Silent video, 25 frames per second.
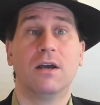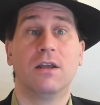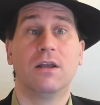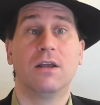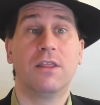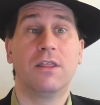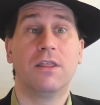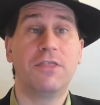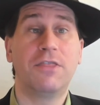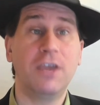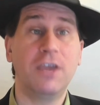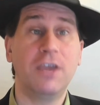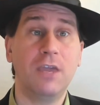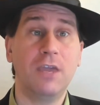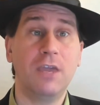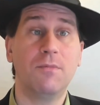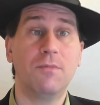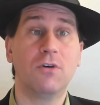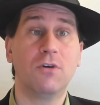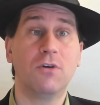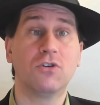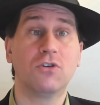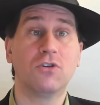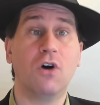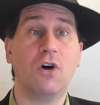Thinking
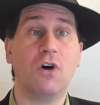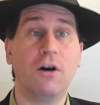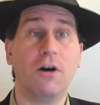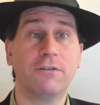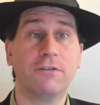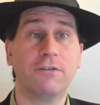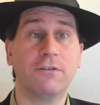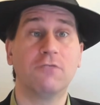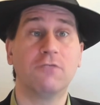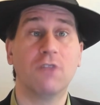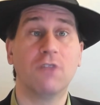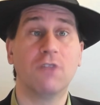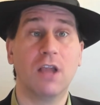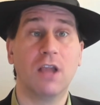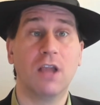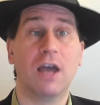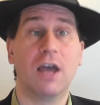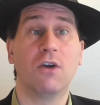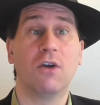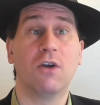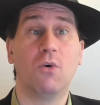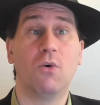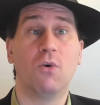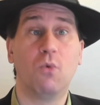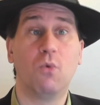modes often rely
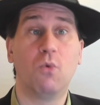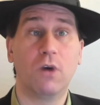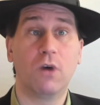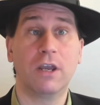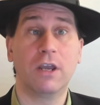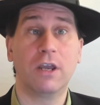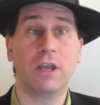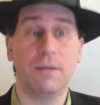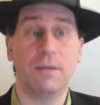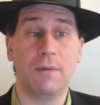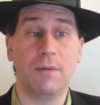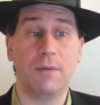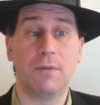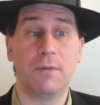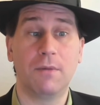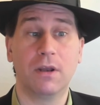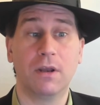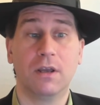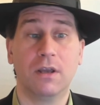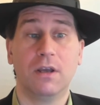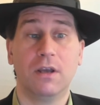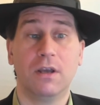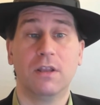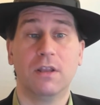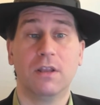on working
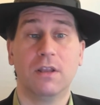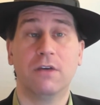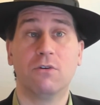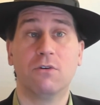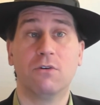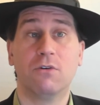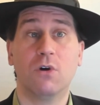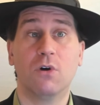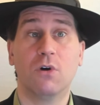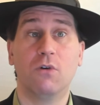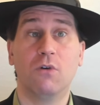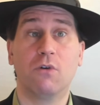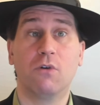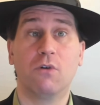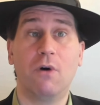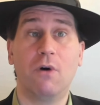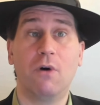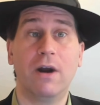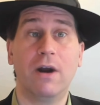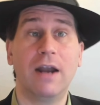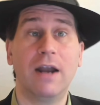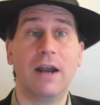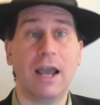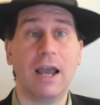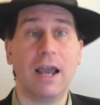memory. They
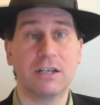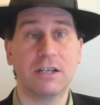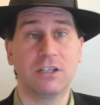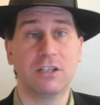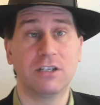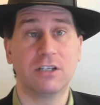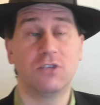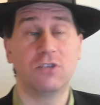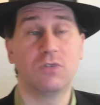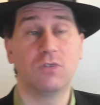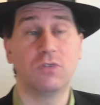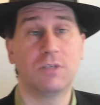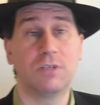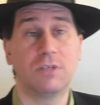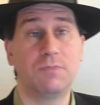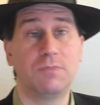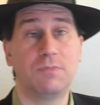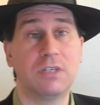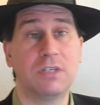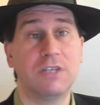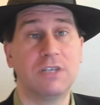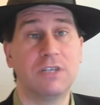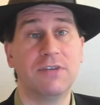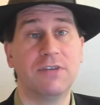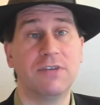require access to a
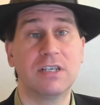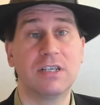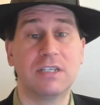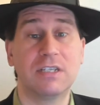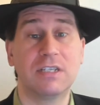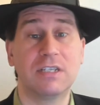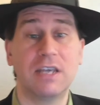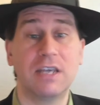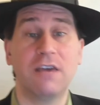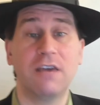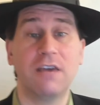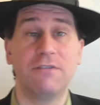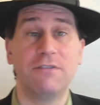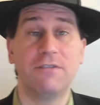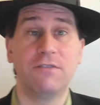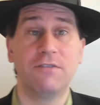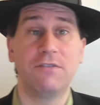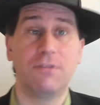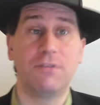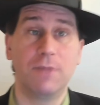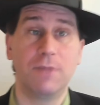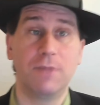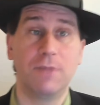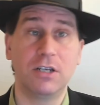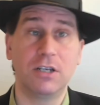specific set of
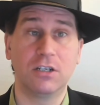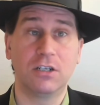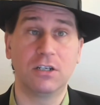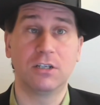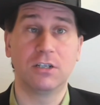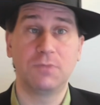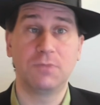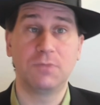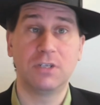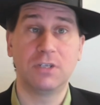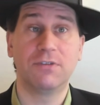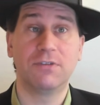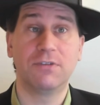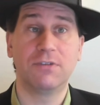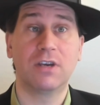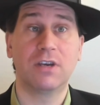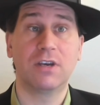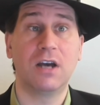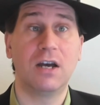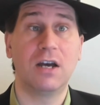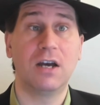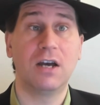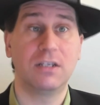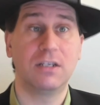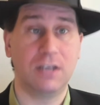information, a specific
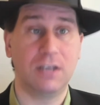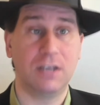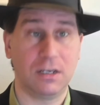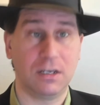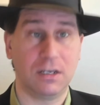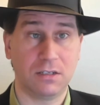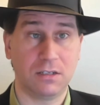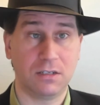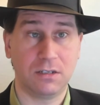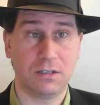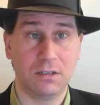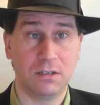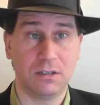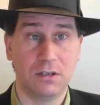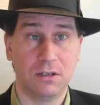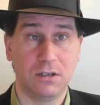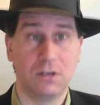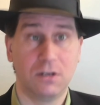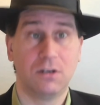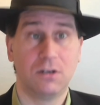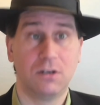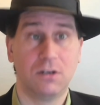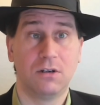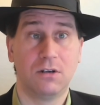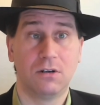context,
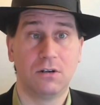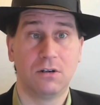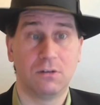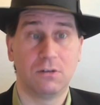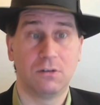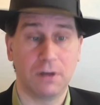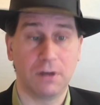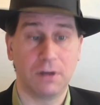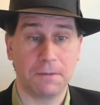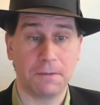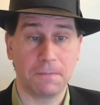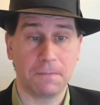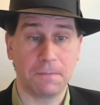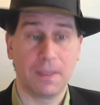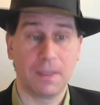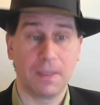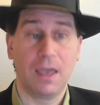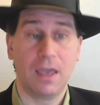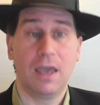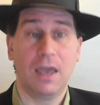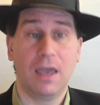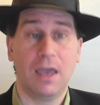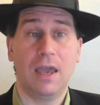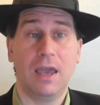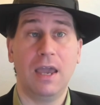right?
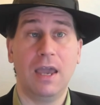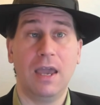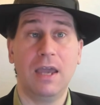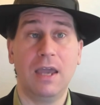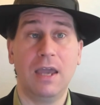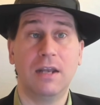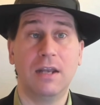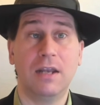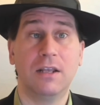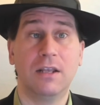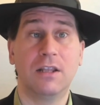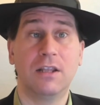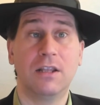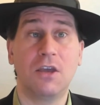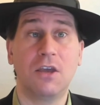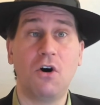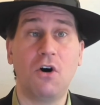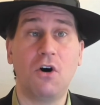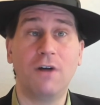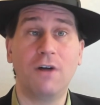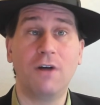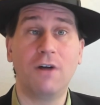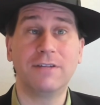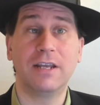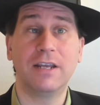And they
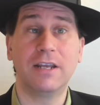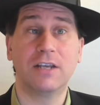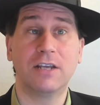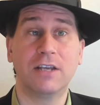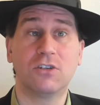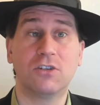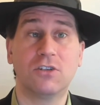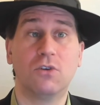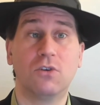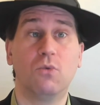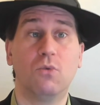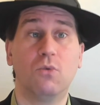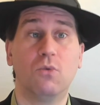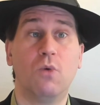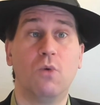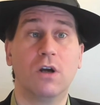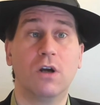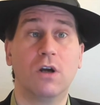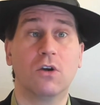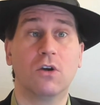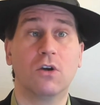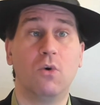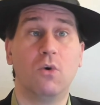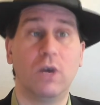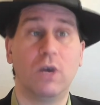often answer
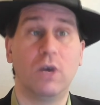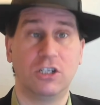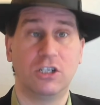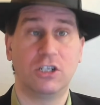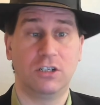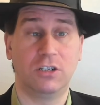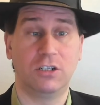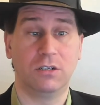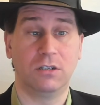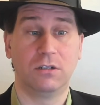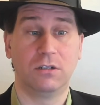one question.